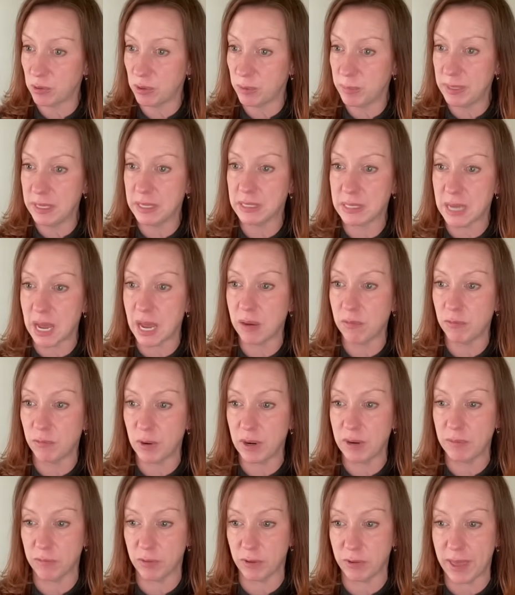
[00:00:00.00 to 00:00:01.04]
there will be a time
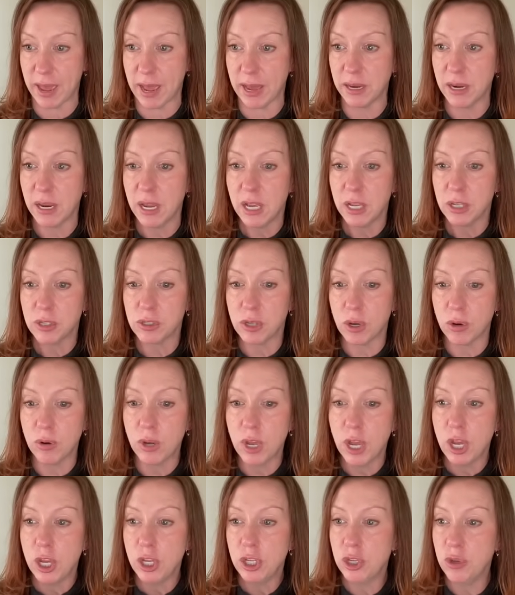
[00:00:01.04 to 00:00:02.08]
frame for that.
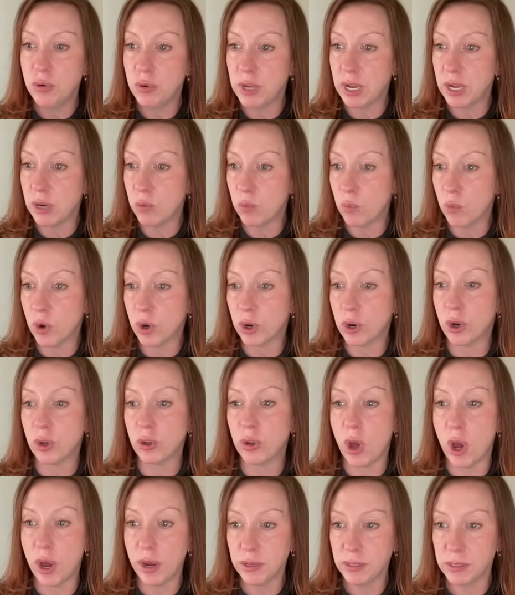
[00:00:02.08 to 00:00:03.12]
So you can work
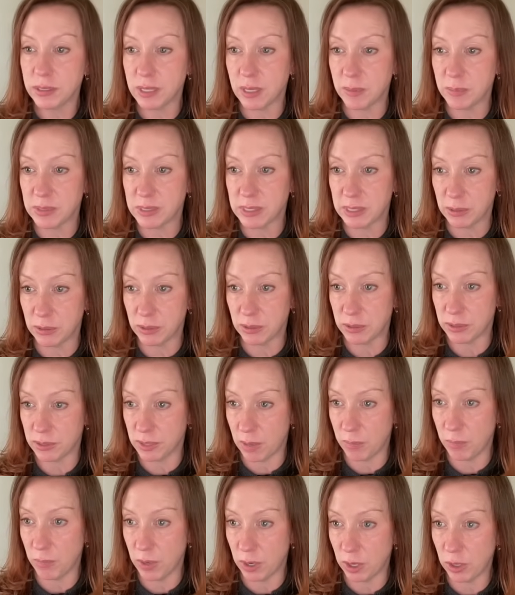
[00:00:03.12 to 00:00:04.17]
along
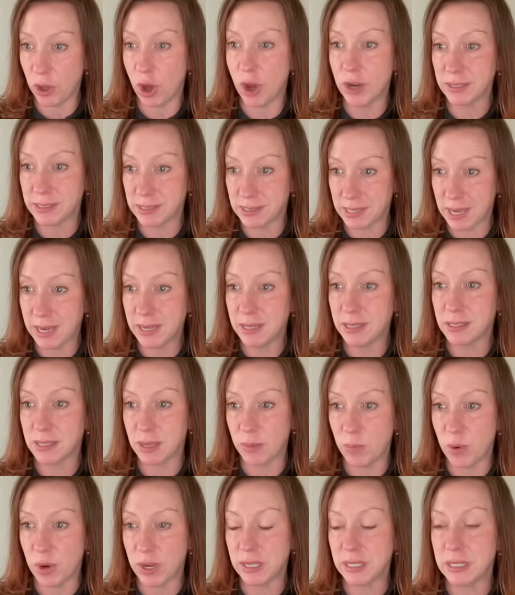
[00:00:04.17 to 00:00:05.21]
some alongside
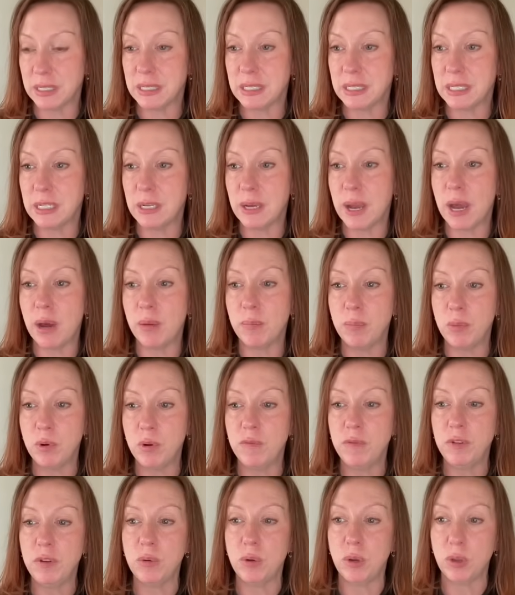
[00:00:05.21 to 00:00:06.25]
someone to help
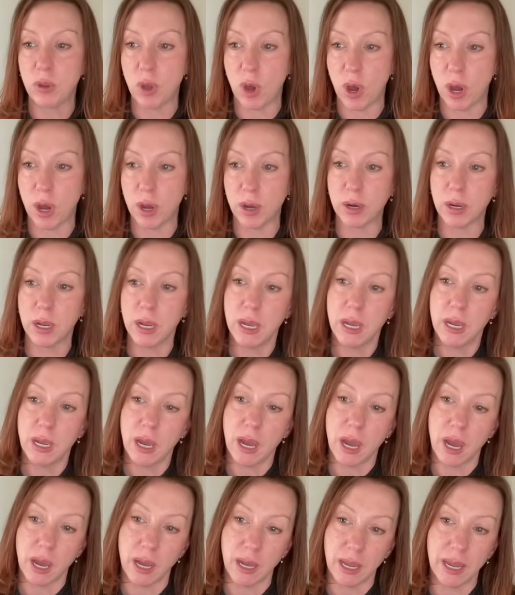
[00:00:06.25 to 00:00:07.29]
move you along
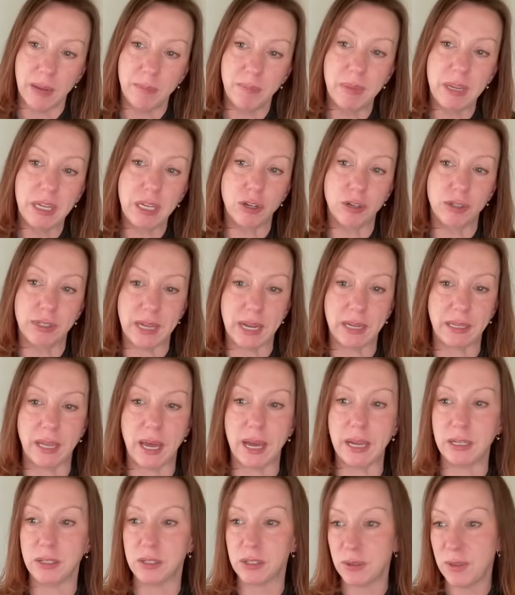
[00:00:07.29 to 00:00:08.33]
and meet your deadline.